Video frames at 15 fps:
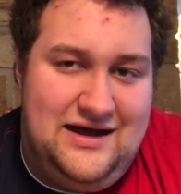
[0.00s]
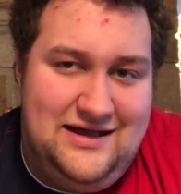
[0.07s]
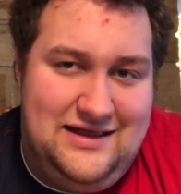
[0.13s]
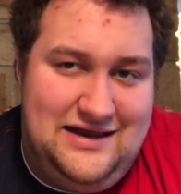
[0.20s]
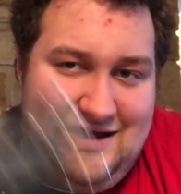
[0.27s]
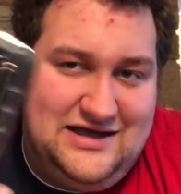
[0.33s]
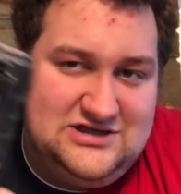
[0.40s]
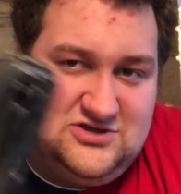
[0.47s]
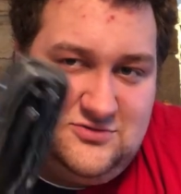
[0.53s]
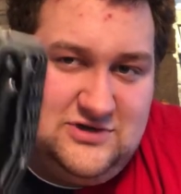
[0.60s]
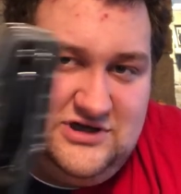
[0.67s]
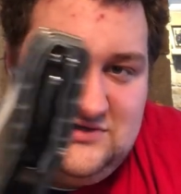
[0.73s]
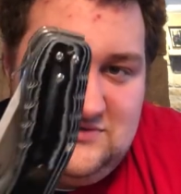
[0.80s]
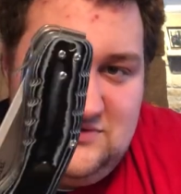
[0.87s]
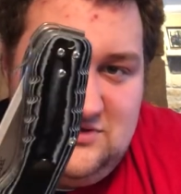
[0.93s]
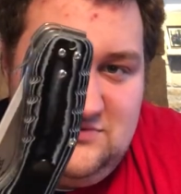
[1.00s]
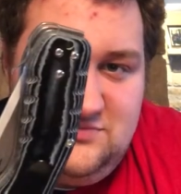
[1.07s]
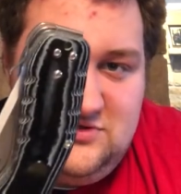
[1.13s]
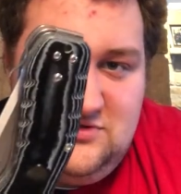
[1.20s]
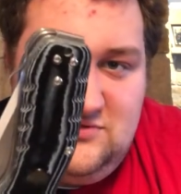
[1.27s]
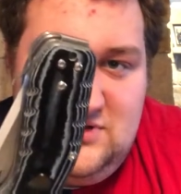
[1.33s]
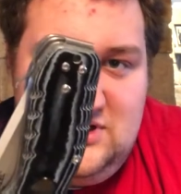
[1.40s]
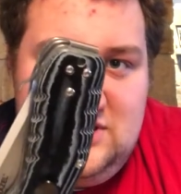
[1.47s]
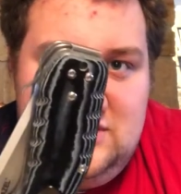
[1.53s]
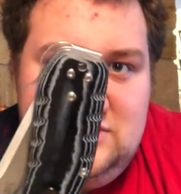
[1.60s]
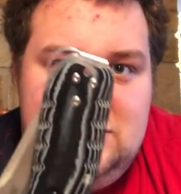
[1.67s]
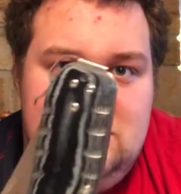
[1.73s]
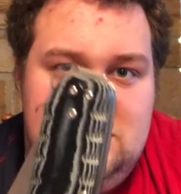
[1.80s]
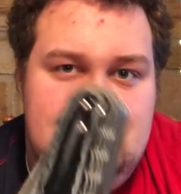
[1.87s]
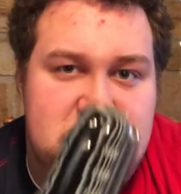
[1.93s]
It has a razor clip on the one
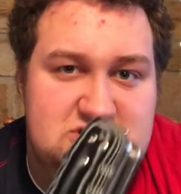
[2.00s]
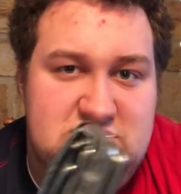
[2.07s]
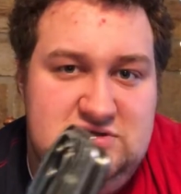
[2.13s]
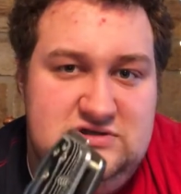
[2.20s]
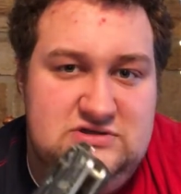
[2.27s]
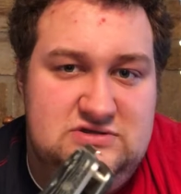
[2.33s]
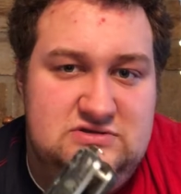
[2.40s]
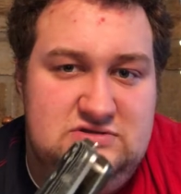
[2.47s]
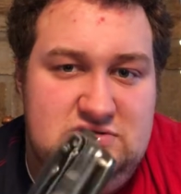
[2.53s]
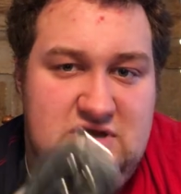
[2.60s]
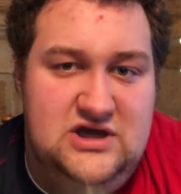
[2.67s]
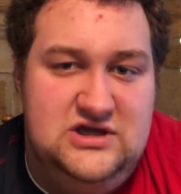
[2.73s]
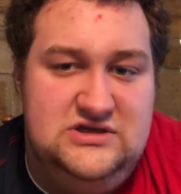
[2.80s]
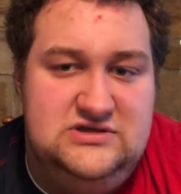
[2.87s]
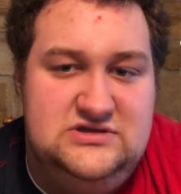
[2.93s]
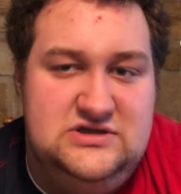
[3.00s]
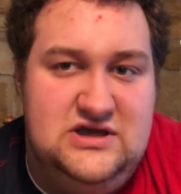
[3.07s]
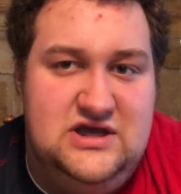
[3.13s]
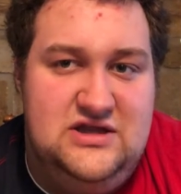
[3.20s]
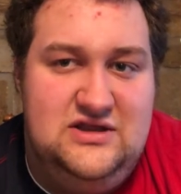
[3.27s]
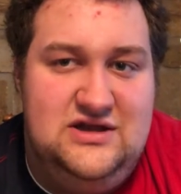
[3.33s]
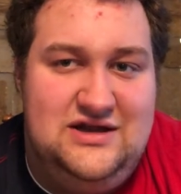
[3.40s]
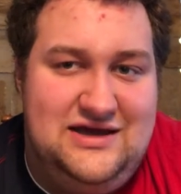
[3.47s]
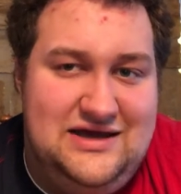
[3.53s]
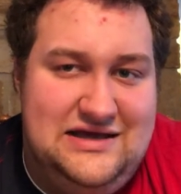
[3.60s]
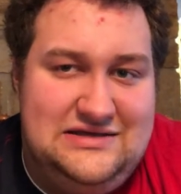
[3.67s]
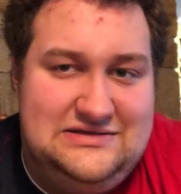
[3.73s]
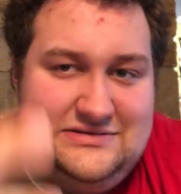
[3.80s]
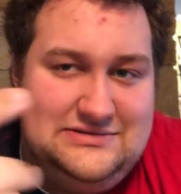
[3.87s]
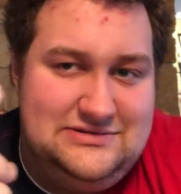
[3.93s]
end, which is nice, and then it
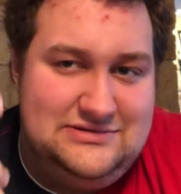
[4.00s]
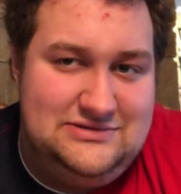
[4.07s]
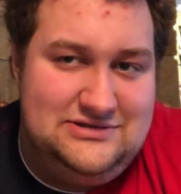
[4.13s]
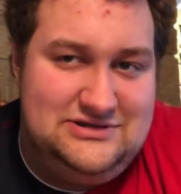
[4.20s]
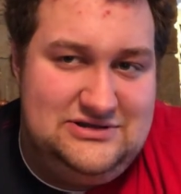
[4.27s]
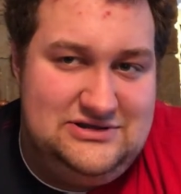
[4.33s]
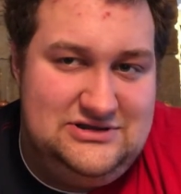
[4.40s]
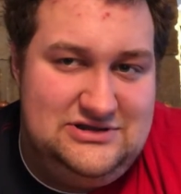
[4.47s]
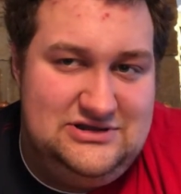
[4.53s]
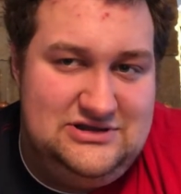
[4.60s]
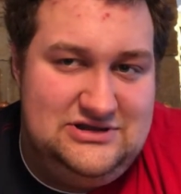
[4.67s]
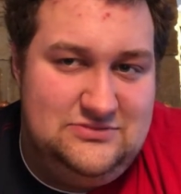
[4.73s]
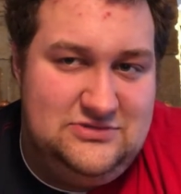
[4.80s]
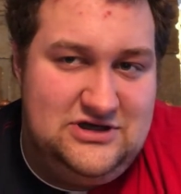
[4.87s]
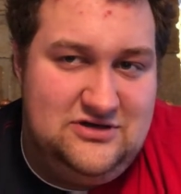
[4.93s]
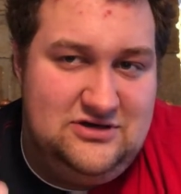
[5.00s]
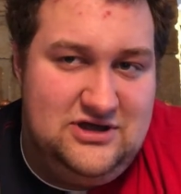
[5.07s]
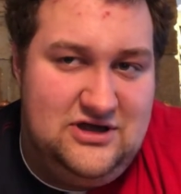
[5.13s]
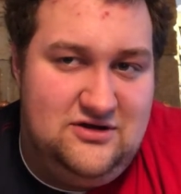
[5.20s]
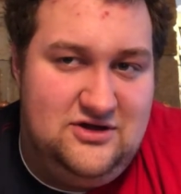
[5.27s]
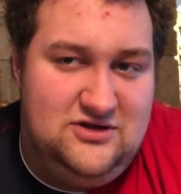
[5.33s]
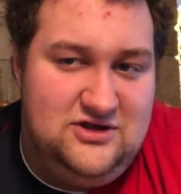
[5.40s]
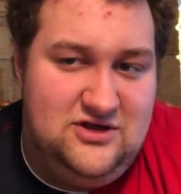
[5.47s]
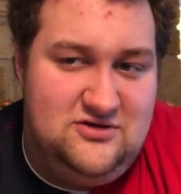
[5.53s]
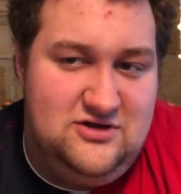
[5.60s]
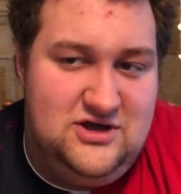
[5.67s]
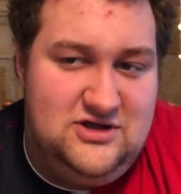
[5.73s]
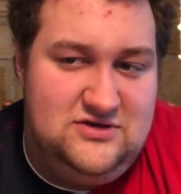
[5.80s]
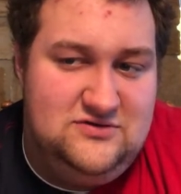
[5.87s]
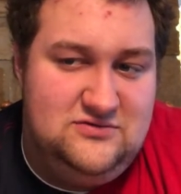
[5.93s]
has tip down carry on the other
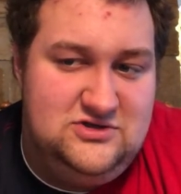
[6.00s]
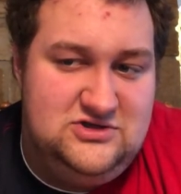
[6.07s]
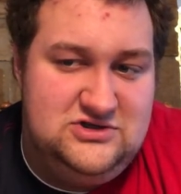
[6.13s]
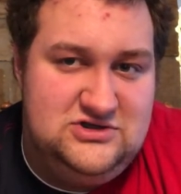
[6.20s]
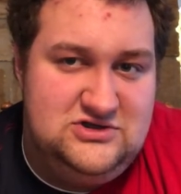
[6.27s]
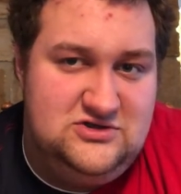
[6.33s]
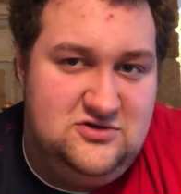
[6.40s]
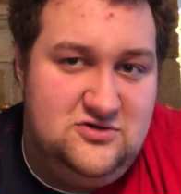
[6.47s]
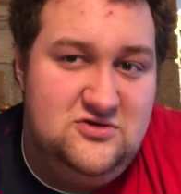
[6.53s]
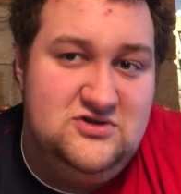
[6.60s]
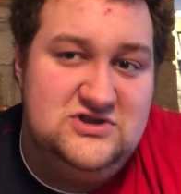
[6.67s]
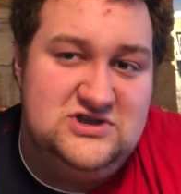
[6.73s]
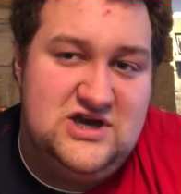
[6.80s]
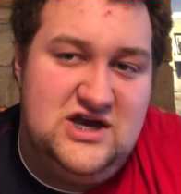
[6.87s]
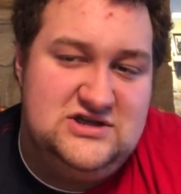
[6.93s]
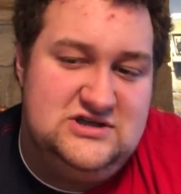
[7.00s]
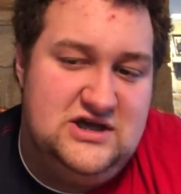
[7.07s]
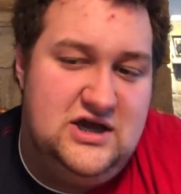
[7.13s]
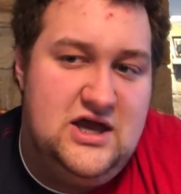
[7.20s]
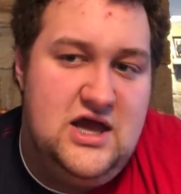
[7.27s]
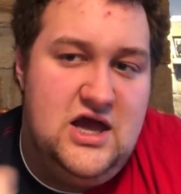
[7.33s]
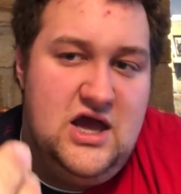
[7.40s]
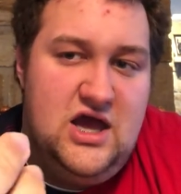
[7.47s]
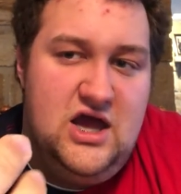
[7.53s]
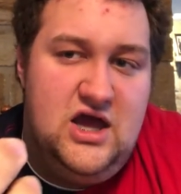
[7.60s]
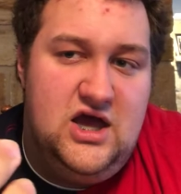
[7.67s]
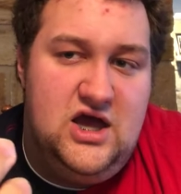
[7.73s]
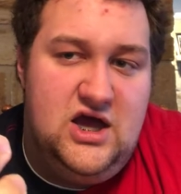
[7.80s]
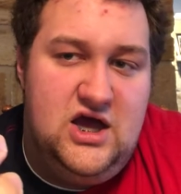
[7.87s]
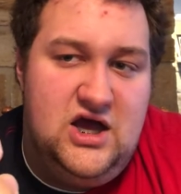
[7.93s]
end, which is disgusting.
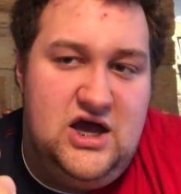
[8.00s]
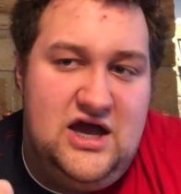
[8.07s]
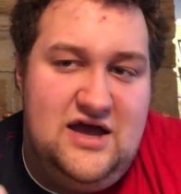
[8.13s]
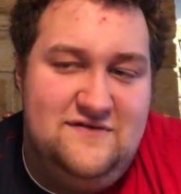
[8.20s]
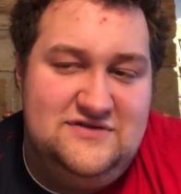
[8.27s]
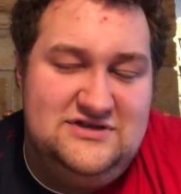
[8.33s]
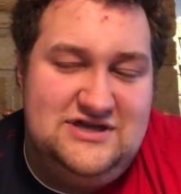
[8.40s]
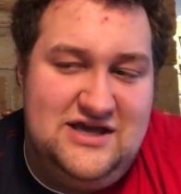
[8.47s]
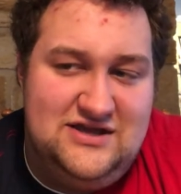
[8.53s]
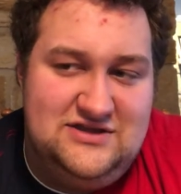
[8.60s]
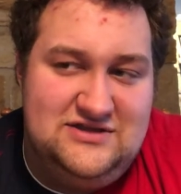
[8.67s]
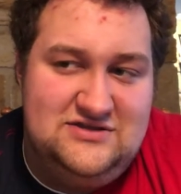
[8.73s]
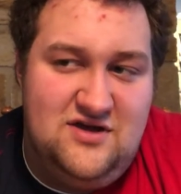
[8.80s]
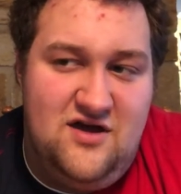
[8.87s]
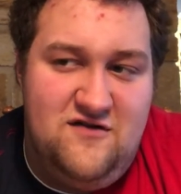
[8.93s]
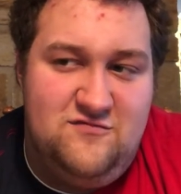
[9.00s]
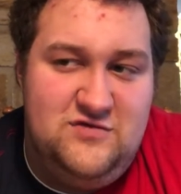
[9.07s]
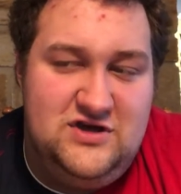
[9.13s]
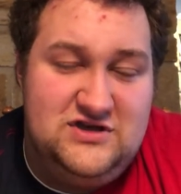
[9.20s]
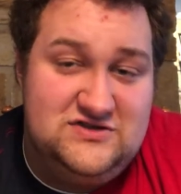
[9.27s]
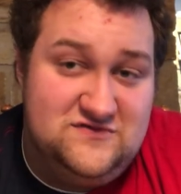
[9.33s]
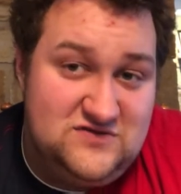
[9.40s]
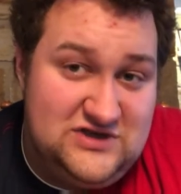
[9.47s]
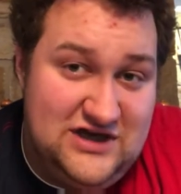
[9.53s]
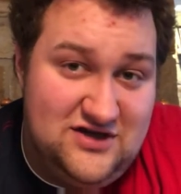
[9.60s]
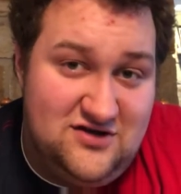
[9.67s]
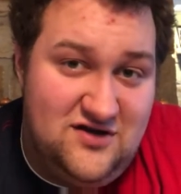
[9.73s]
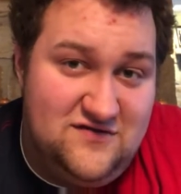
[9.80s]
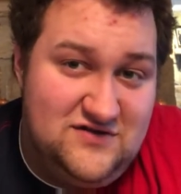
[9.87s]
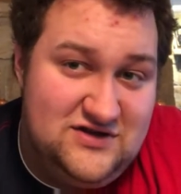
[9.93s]
Uh, I haven't taken this off because if you take it
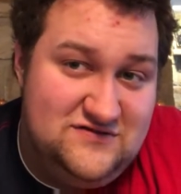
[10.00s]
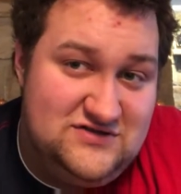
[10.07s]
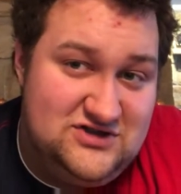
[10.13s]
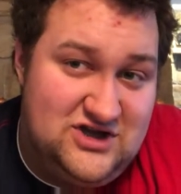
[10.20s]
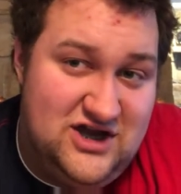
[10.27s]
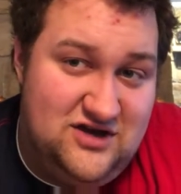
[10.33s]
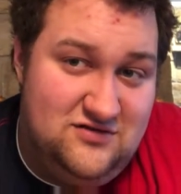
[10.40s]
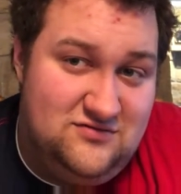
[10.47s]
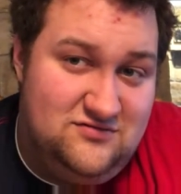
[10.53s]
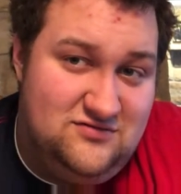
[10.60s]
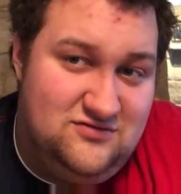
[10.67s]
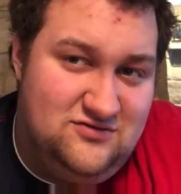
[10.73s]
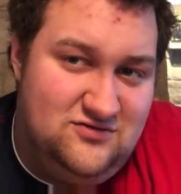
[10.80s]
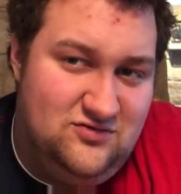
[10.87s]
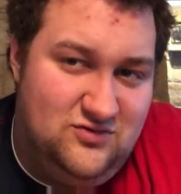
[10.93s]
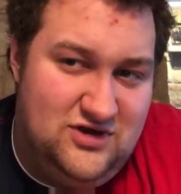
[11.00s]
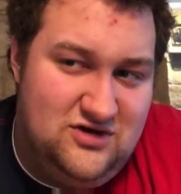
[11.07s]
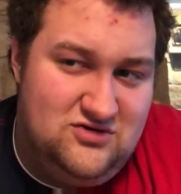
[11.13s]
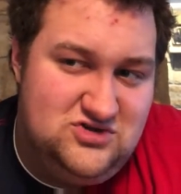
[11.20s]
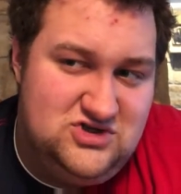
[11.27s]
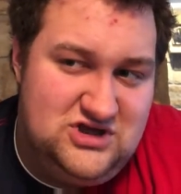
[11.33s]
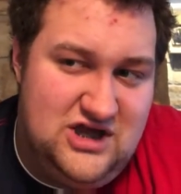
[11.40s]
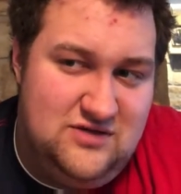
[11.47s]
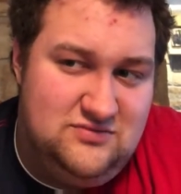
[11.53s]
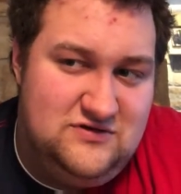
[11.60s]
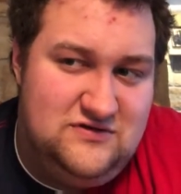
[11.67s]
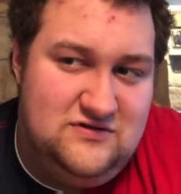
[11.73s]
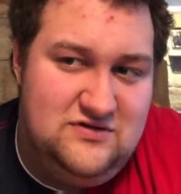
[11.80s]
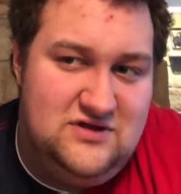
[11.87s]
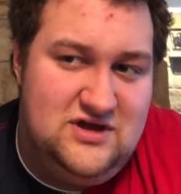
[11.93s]
off, it leaves a giant weird shaped
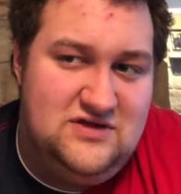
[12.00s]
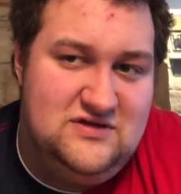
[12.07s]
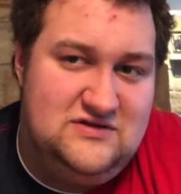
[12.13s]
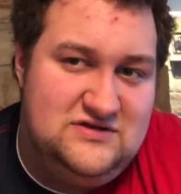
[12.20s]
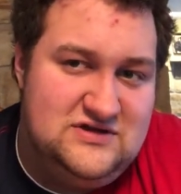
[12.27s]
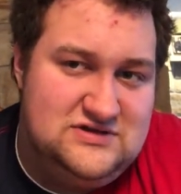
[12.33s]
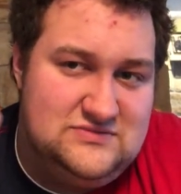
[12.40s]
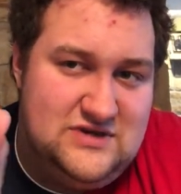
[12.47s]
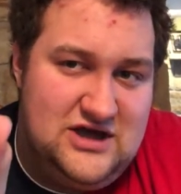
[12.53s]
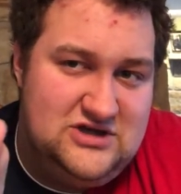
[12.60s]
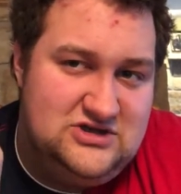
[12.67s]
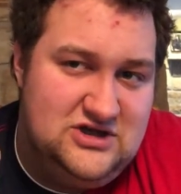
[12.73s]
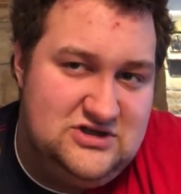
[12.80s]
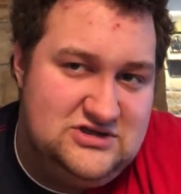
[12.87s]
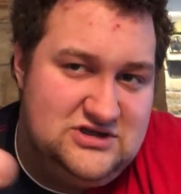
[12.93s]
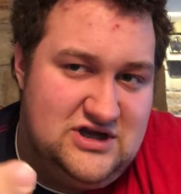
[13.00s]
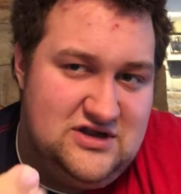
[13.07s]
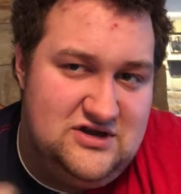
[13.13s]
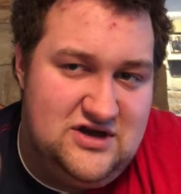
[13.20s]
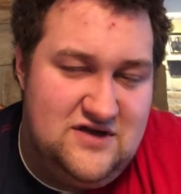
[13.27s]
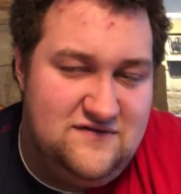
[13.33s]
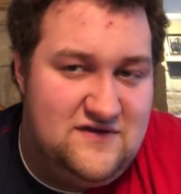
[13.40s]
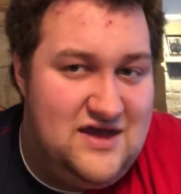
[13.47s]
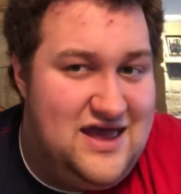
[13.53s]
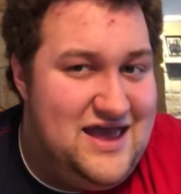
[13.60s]
thing that doesn't match the other side of the knife.